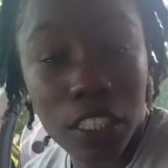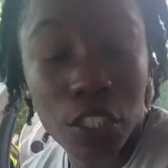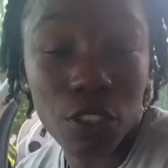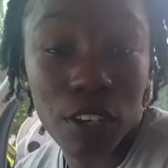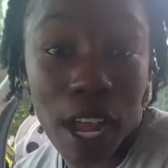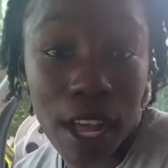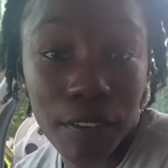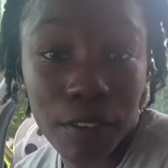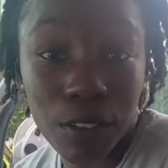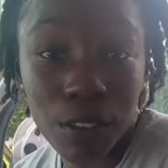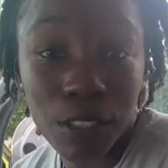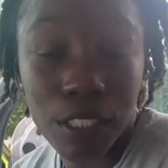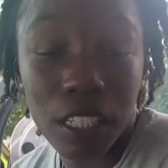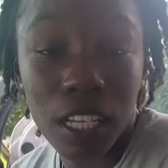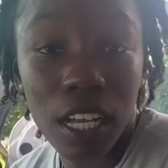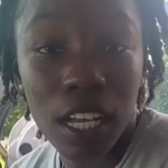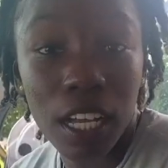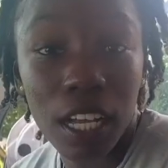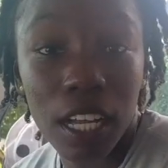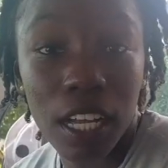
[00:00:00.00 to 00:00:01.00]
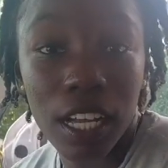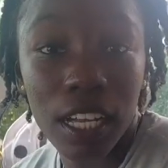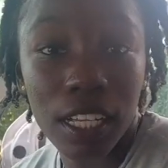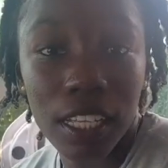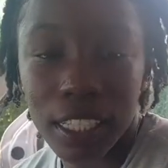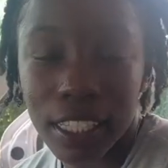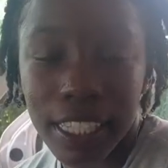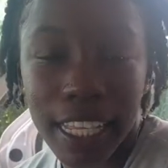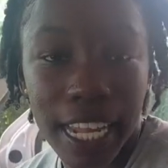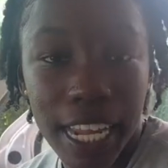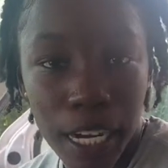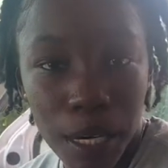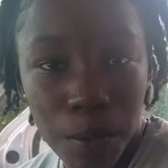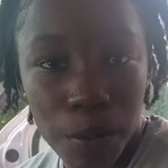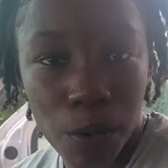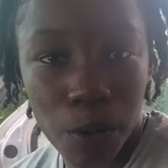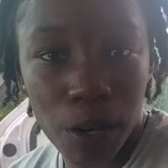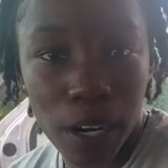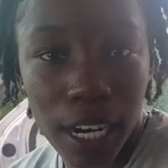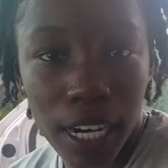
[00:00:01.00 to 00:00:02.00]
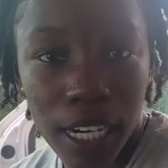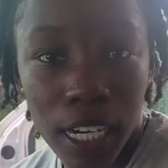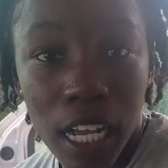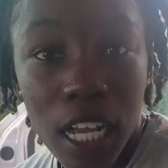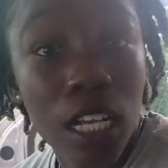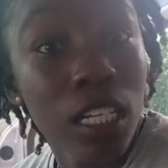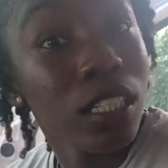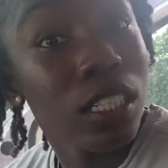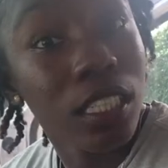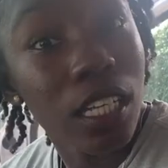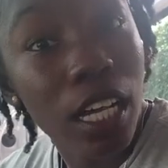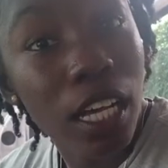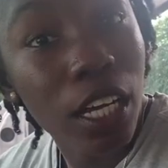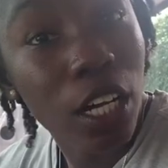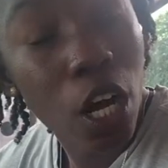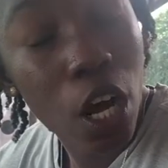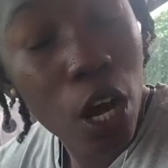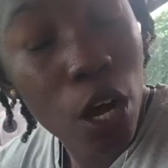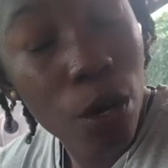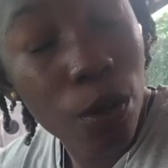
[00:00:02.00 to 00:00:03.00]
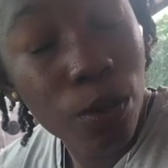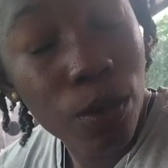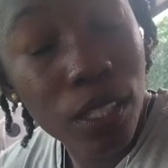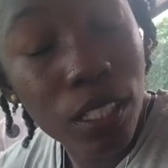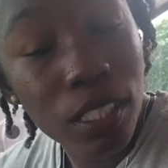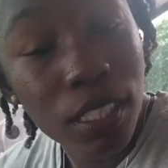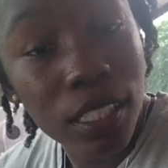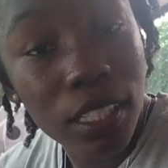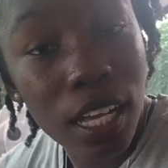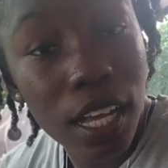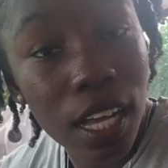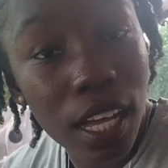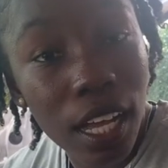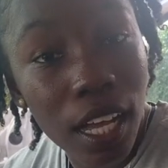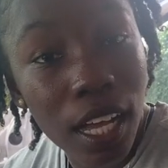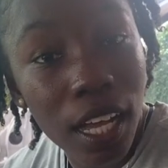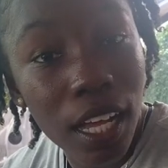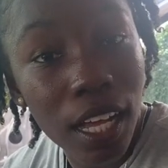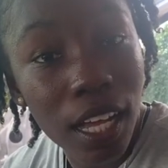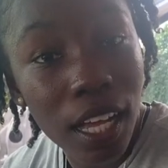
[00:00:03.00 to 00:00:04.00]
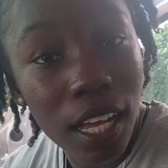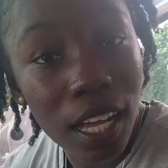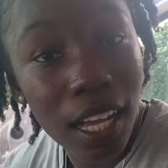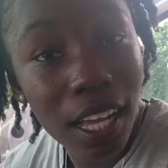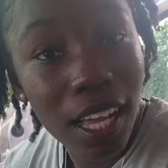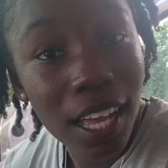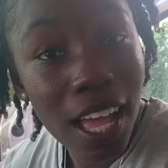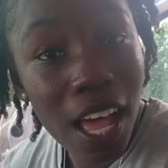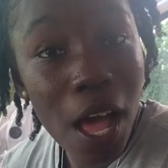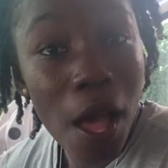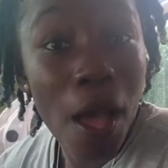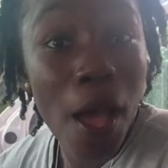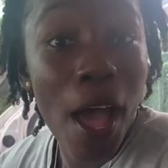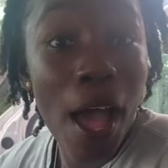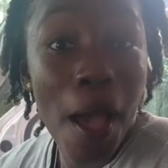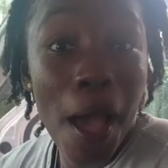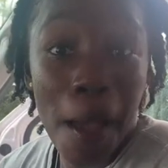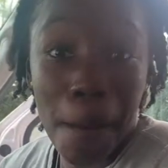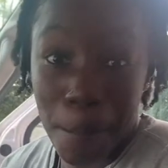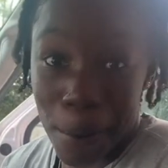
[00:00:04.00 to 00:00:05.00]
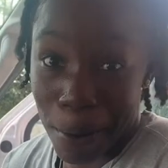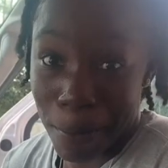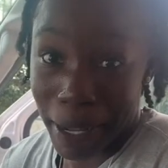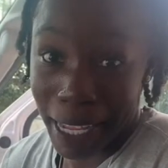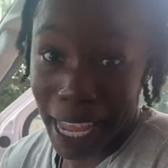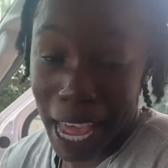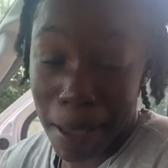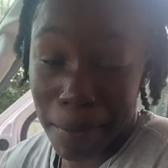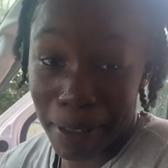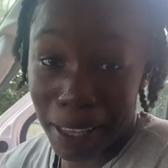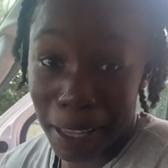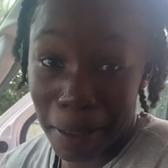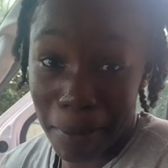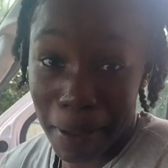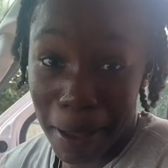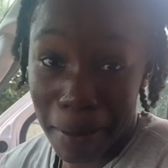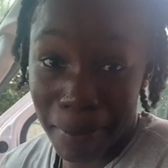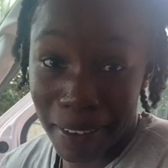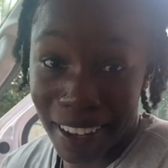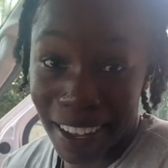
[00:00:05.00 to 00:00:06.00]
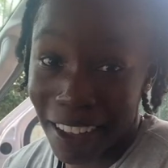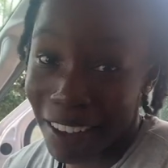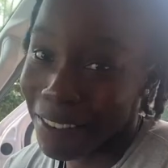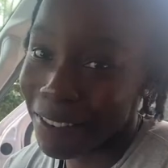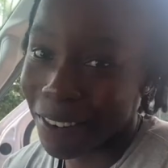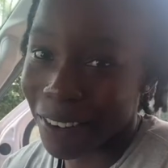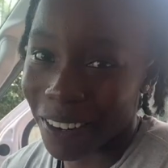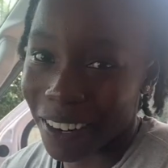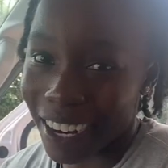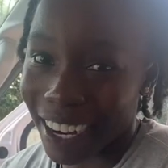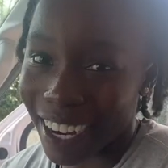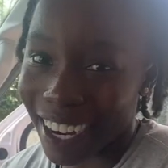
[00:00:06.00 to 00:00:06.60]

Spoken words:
travel to the airport to go to Birmingham, Alabama for